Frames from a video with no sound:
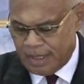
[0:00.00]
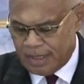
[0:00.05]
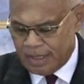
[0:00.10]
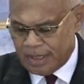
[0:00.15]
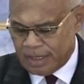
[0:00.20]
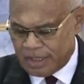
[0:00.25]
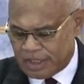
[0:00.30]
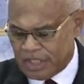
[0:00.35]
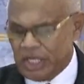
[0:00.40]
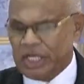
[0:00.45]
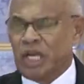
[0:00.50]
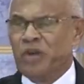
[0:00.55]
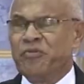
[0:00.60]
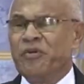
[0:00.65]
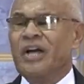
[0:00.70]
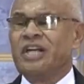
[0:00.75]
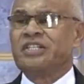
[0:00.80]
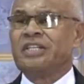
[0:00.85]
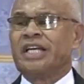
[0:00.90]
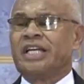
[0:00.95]
Seek ye
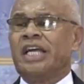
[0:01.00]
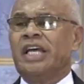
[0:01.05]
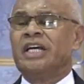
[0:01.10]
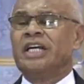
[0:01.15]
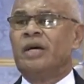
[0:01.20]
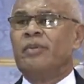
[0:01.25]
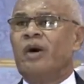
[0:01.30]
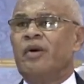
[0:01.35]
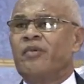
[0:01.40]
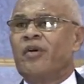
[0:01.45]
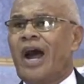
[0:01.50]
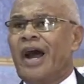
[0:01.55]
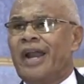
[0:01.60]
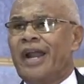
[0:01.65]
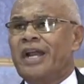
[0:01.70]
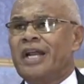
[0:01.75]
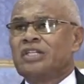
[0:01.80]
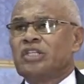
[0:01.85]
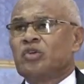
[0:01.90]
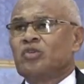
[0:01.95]
first the kingdom of God
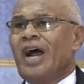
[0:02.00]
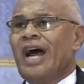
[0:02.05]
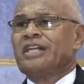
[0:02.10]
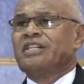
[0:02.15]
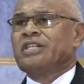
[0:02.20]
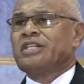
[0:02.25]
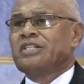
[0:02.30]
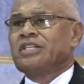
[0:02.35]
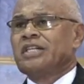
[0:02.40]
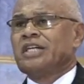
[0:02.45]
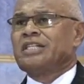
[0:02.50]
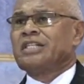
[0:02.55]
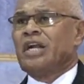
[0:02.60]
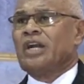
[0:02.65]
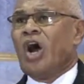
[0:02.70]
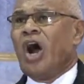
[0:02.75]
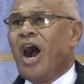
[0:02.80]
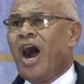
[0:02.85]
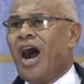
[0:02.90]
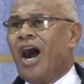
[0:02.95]
and his righteousness, and
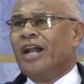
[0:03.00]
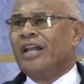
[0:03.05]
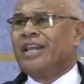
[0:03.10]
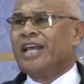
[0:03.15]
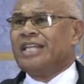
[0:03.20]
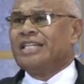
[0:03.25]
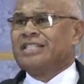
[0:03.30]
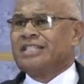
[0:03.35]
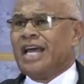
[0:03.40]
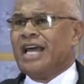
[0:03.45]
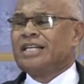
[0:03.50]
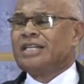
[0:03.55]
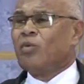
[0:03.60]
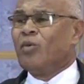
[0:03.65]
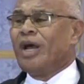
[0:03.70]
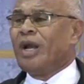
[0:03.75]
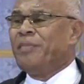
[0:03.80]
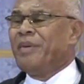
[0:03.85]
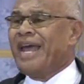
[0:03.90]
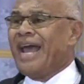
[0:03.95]
all these things
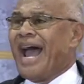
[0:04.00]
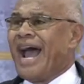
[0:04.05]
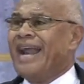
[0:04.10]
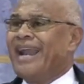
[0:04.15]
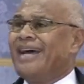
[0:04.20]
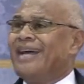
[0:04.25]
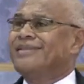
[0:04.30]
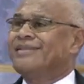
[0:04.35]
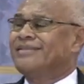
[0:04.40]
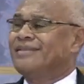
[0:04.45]
will be added.